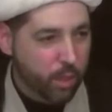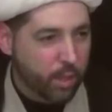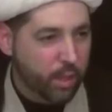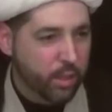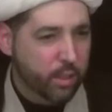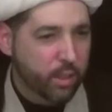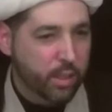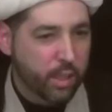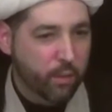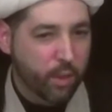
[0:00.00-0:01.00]
It
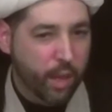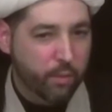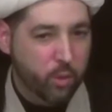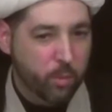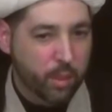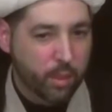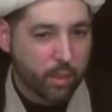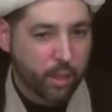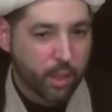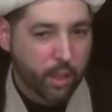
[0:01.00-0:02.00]
doesn't even have to
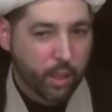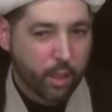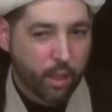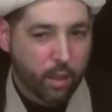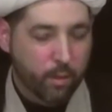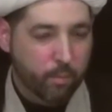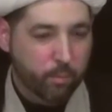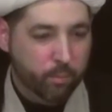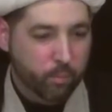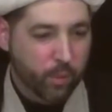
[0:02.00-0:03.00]
be
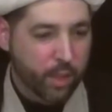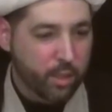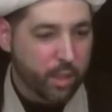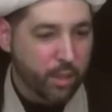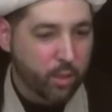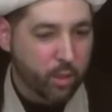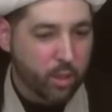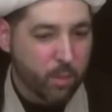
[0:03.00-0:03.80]
in a center.